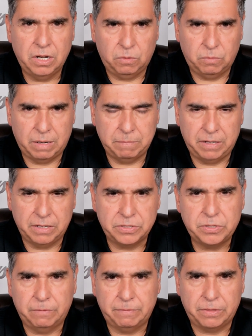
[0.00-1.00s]
Ground balls
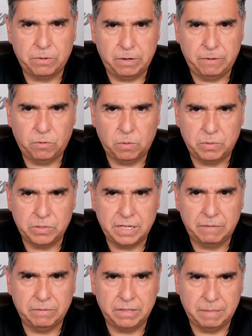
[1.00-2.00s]
served at
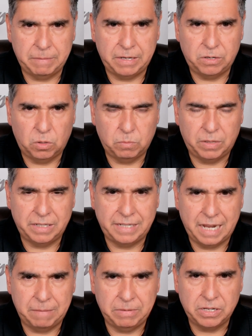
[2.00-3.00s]
34% with limited home run damage.